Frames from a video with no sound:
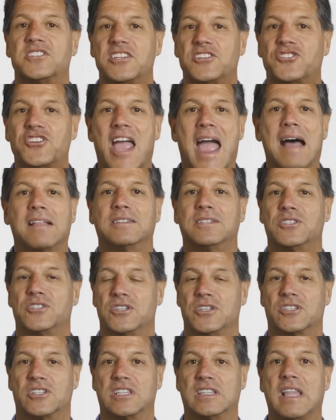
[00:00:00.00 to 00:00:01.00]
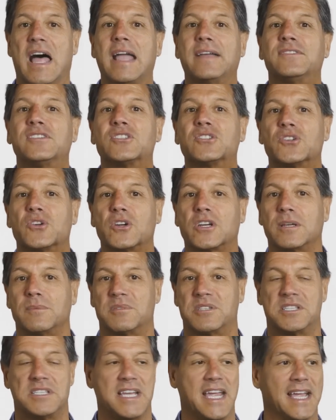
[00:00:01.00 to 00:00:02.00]
challenges, life
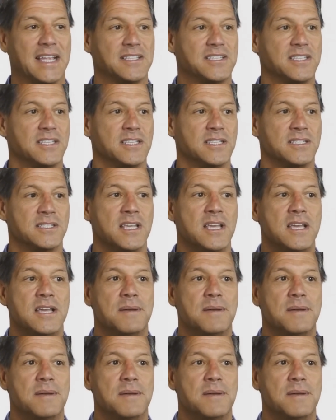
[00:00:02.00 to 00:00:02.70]
circumstances,